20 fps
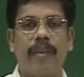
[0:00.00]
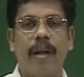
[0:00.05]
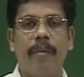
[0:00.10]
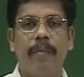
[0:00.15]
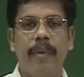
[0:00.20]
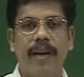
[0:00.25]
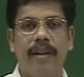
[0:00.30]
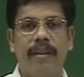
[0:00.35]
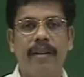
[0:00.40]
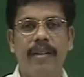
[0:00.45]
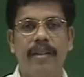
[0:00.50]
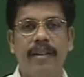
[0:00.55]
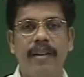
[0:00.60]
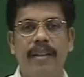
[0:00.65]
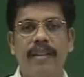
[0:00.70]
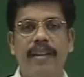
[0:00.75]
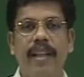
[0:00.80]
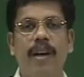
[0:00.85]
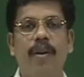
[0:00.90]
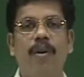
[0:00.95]
but
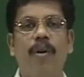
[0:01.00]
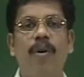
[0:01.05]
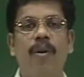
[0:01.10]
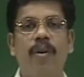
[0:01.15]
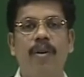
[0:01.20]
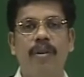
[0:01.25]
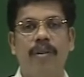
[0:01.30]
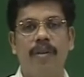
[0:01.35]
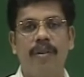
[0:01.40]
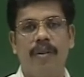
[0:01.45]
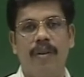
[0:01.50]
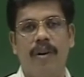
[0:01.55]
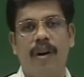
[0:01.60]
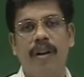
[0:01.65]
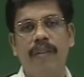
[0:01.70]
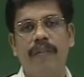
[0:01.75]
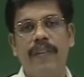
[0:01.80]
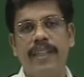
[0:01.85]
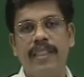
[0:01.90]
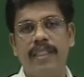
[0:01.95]
they go
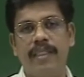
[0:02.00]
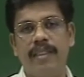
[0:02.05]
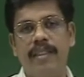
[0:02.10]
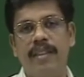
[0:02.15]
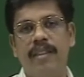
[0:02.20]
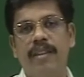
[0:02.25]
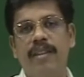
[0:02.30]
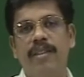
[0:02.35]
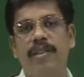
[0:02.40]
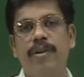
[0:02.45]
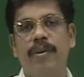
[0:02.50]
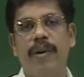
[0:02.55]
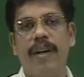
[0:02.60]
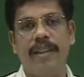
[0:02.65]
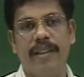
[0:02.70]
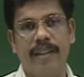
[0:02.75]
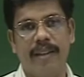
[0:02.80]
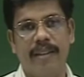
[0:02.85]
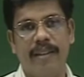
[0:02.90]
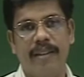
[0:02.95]
always
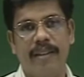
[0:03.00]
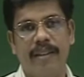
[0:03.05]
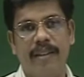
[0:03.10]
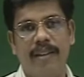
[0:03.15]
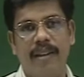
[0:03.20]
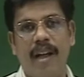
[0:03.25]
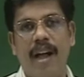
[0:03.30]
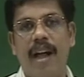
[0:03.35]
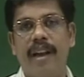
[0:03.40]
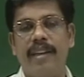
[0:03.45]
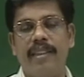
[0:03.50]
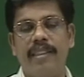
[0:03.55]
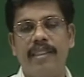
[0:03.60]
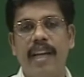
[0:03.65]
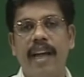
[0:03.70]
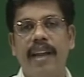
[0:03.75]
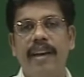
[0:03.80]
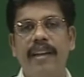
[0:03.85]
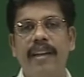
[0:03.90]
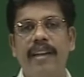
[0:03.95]
together.
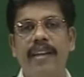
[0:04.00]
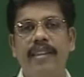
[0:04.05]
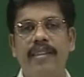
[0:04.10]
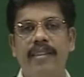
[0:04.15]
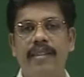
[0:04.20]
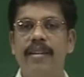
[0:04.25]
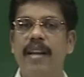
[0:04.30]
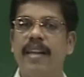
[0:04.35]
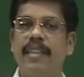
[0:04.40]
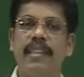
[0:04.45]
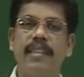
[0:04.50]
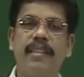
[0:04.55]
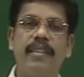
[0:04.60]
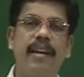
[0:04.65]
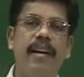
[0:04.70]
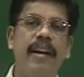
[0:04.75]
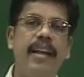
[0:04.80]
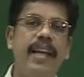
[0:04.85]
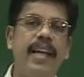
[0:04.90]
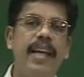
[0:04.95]
Understanding is
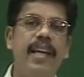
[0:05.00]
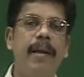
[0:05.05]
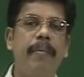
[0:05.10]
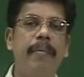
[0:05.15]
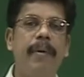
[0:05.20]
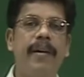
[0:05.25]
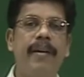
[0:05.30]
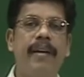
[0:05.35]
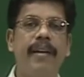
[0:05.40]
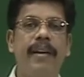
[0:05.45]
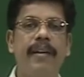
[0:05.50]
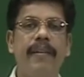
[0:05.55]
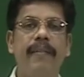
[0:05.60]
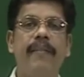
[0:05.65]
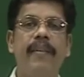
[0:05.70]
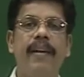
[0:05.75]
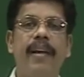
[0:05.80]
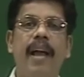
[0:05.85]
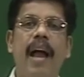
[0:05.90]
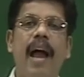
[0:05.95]
necessarily interpretative,
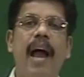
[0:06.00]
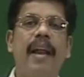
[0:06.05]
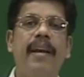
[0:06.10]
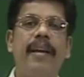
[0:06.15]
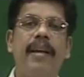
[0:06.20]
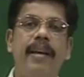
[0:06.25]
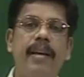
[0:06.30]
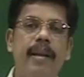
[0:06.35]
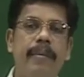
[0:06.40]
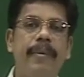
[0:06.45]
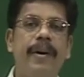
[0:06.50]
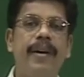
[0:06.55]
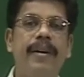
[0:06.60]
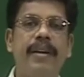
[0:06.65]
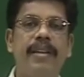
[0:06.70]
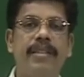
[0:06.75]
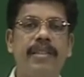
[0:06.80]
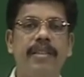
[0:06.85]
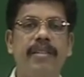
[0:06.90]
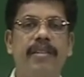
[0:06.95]
and
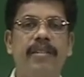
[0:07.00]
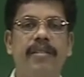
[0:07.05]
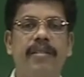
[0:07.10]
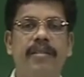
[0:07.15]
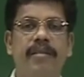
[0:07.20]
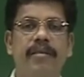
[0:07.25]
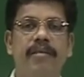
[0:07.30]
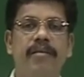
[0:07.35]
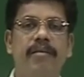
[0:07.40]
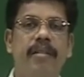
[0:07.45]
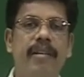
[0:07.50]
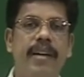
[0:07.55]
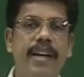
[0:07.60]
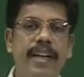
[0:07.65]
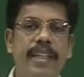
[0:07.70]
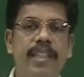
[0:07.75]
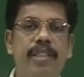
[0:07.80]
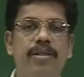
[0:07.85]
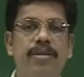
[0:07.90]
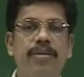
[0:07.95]
interpretation
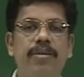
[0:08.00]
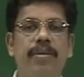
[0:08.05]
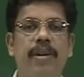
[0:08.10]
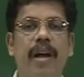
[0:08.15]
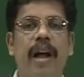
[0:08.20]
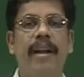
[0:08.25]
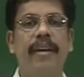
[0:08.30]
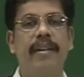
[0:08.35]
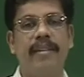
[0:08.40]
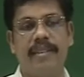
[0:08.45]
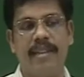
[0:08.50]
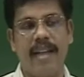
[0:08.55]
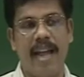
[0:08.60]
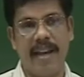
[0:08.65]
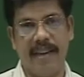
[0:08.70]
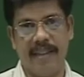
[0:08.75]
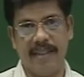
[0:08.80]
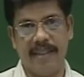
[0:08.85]
leads to understanding.